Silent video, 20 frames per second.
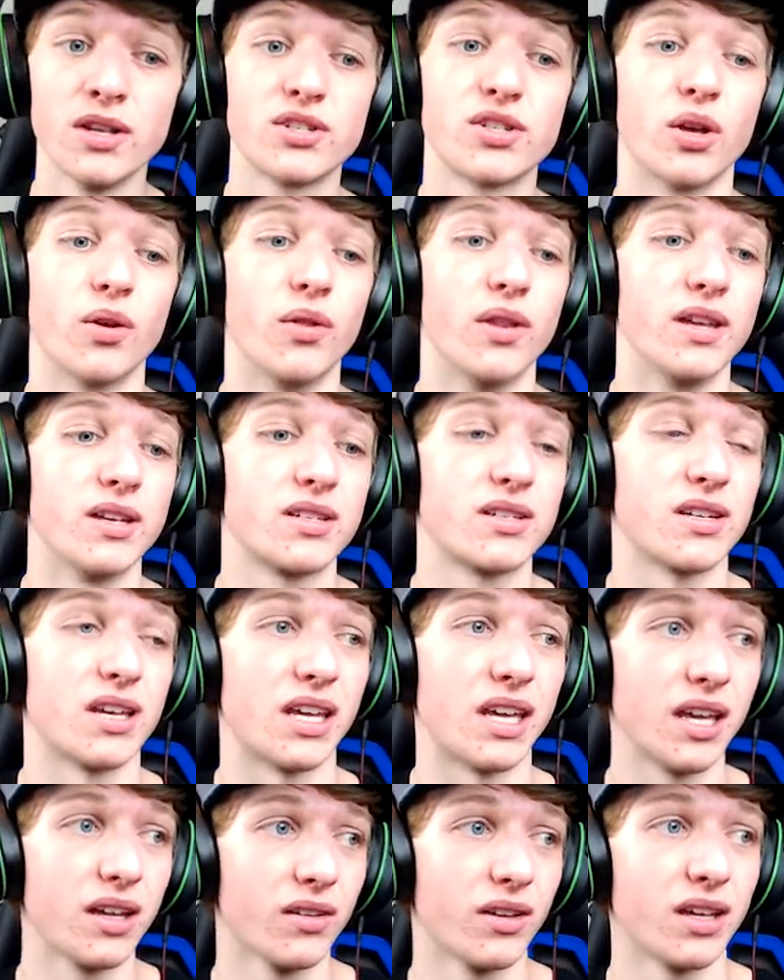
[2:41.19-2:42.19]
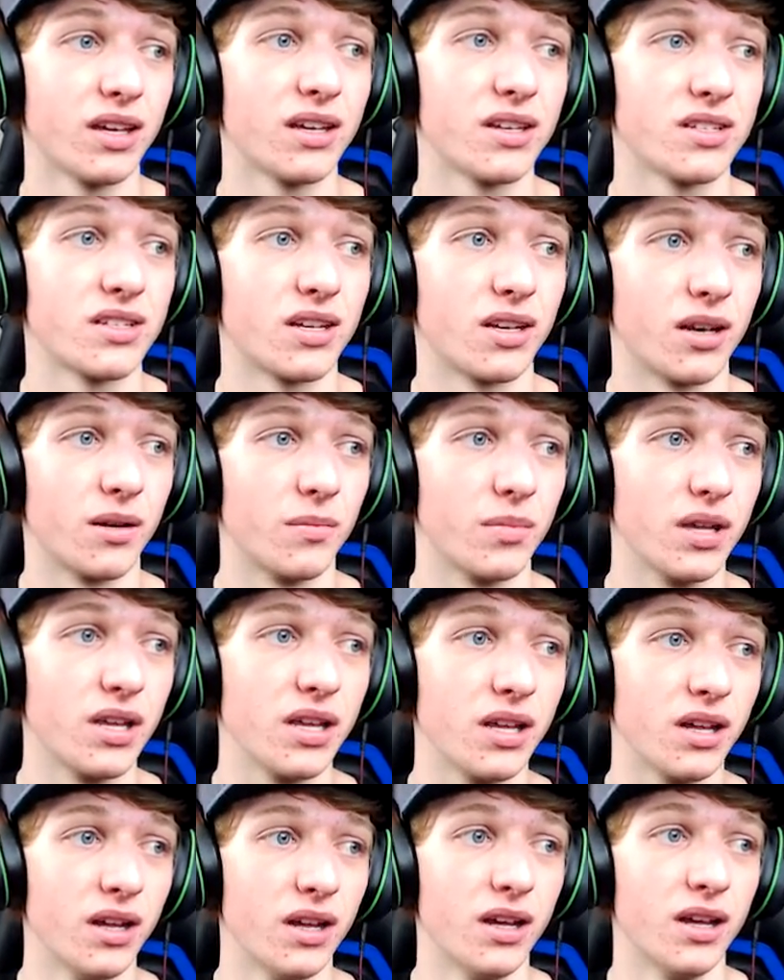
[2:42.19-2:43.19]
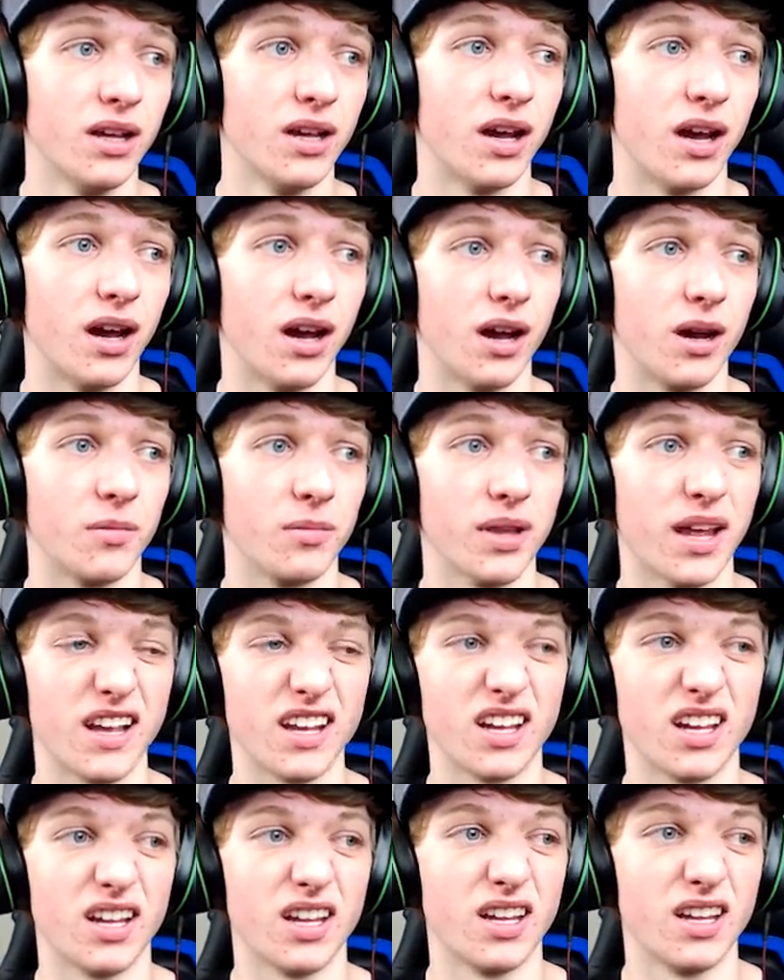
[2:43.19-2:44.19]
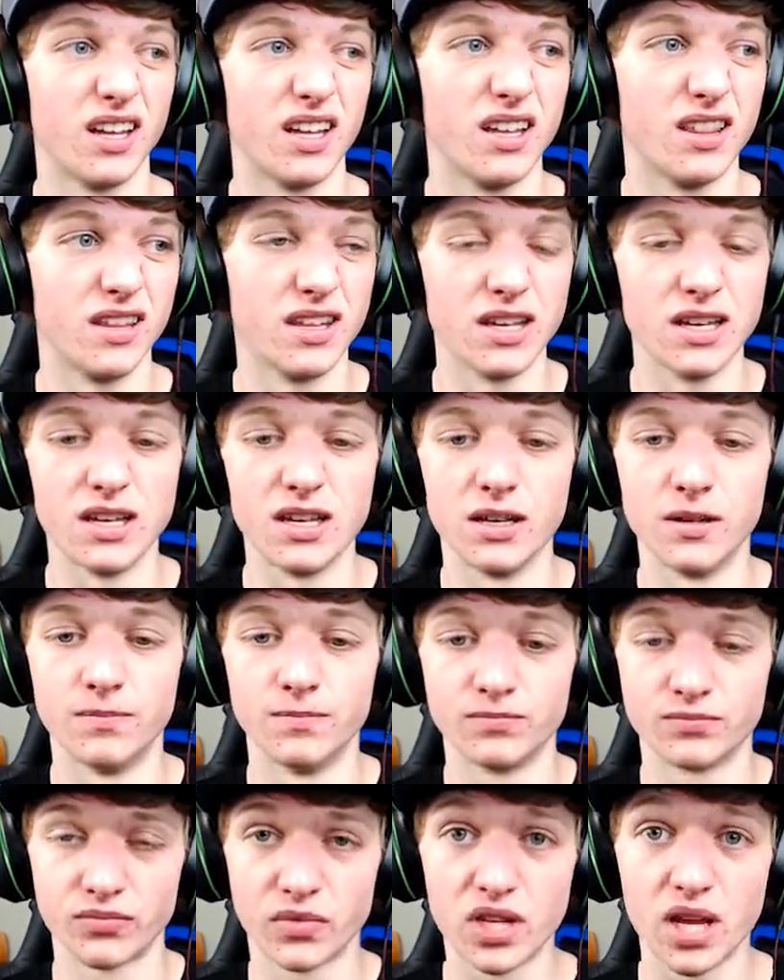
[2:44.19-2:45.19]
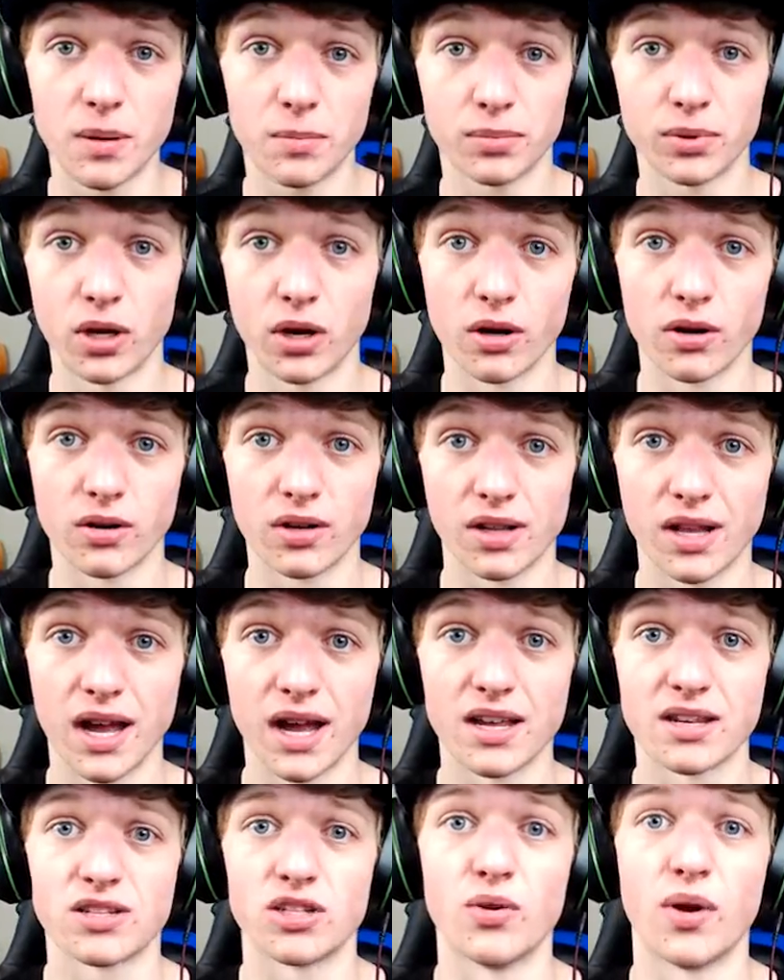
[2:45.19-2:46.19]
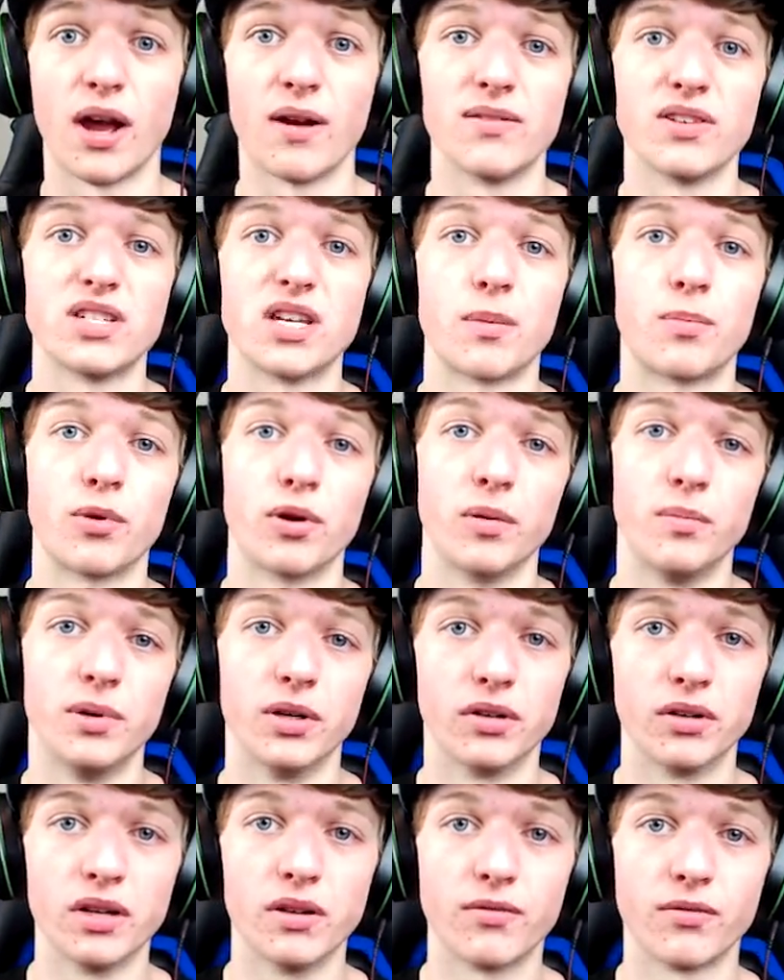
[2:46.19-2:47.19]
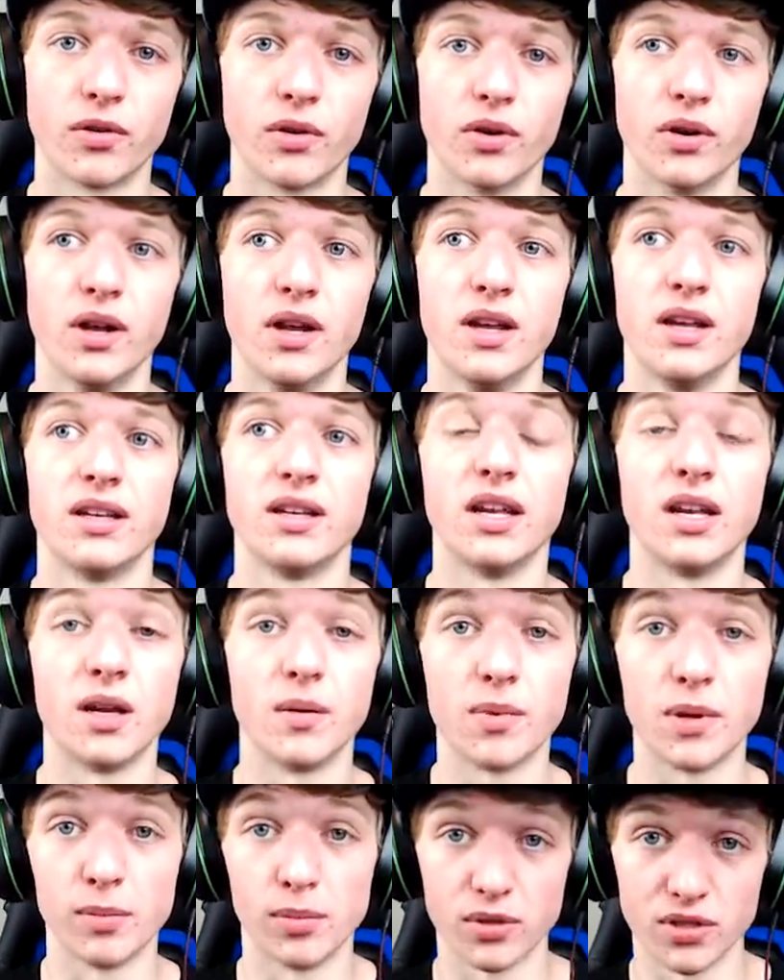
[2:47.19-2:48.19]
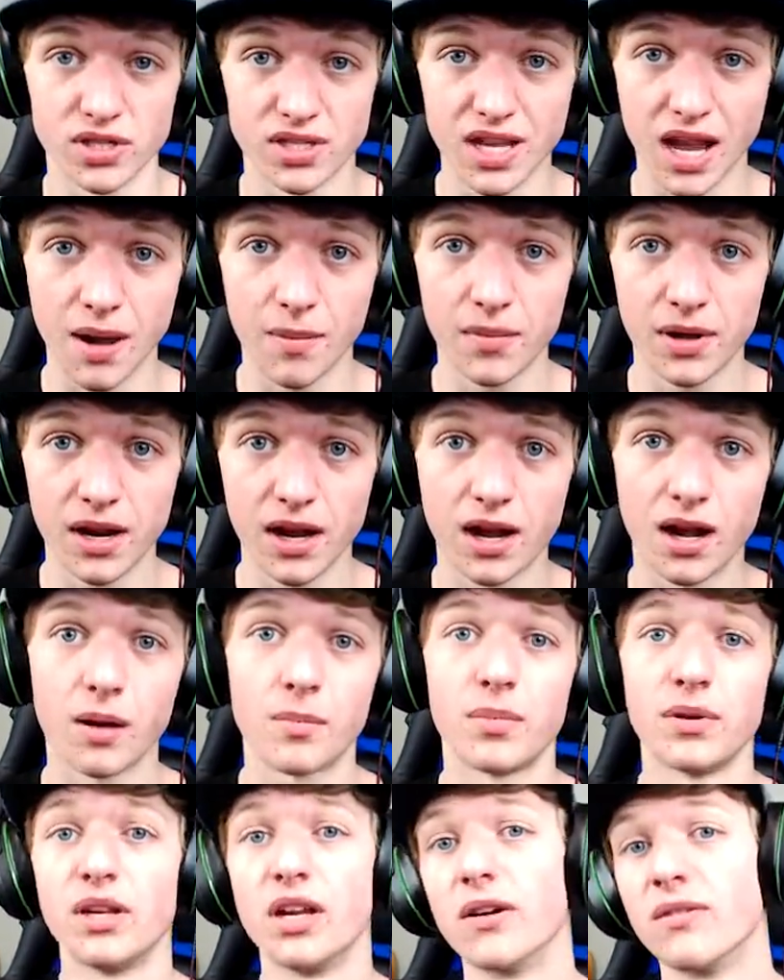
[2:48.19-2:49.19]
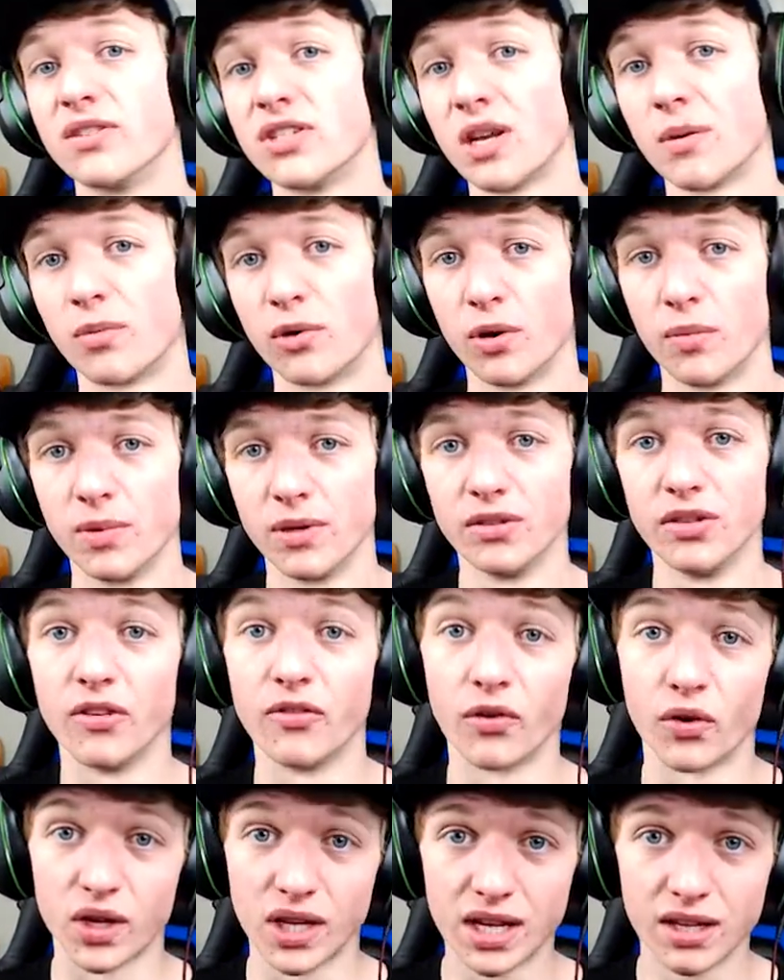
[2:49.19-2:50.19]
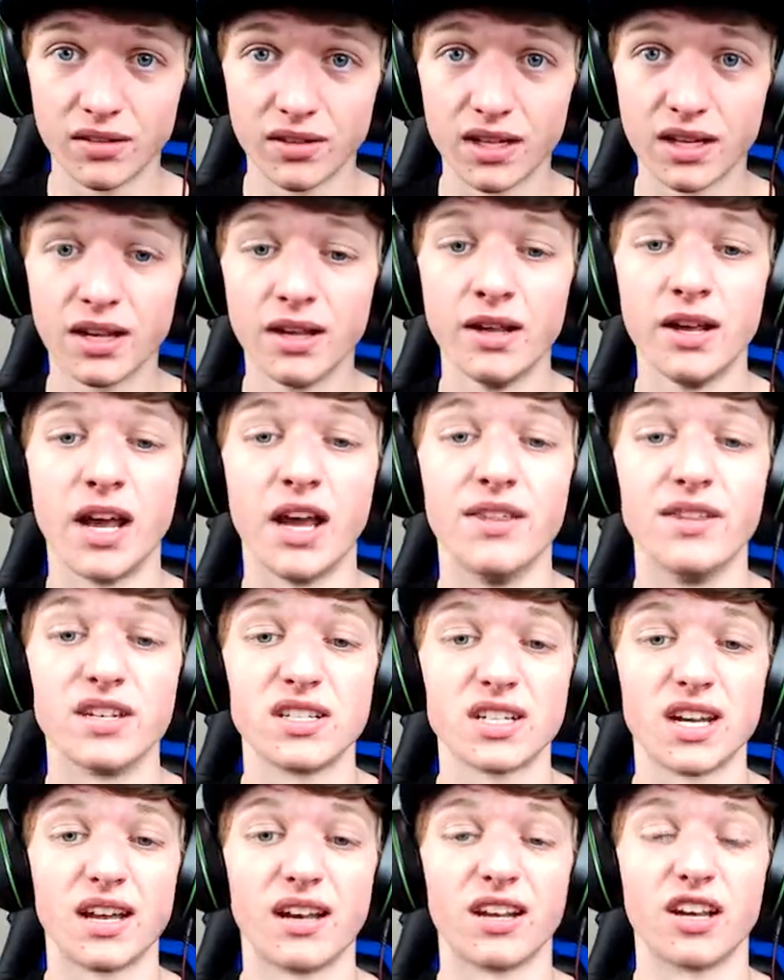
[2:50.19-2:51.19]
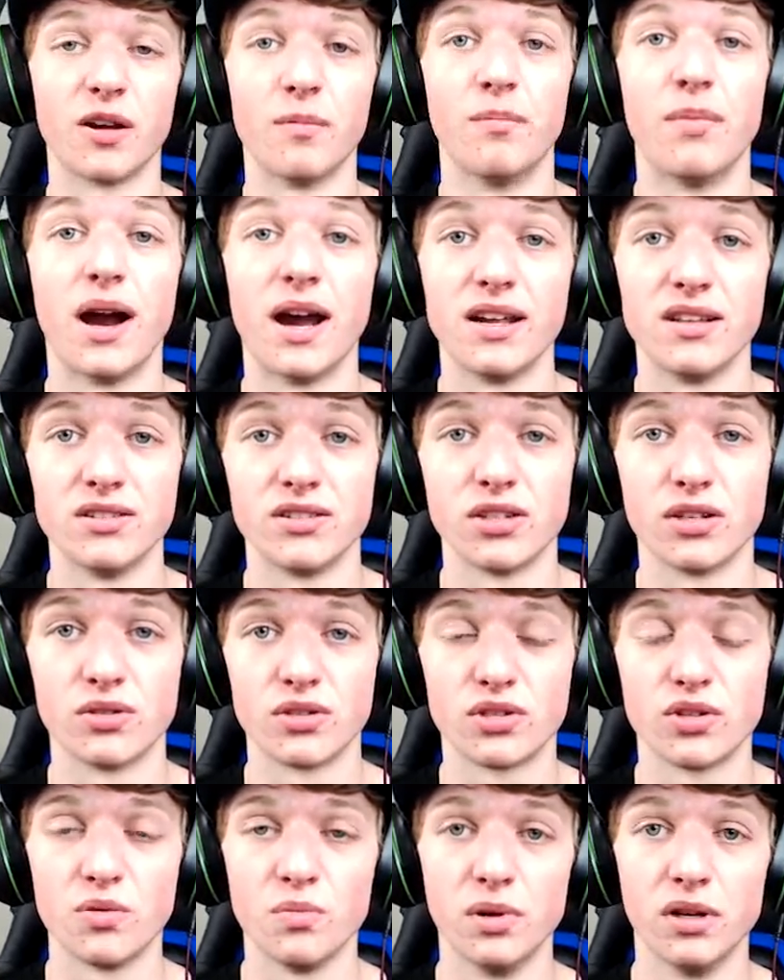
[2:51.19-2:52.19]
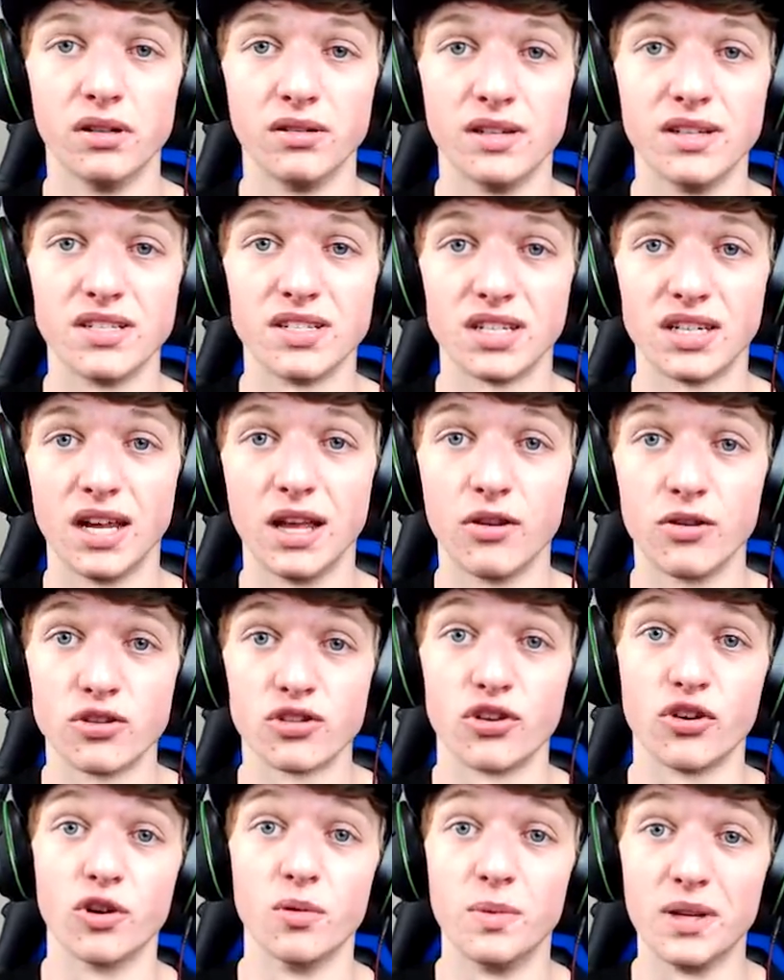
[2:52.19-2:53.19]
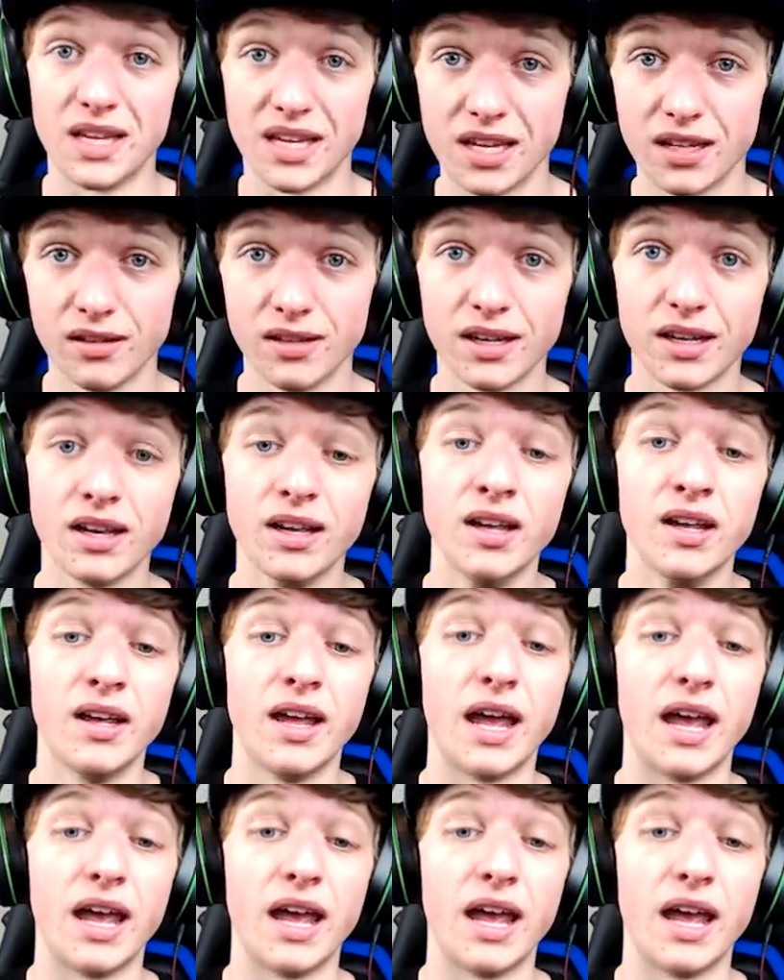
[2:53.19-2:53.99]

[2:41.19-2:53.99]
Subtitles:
So this healing is going to be like in the Templar class, you have a separate ability for getting people's stamina up, and you have a separate ability for healing, and this kind of combines those two abilities together. So you're going to be healing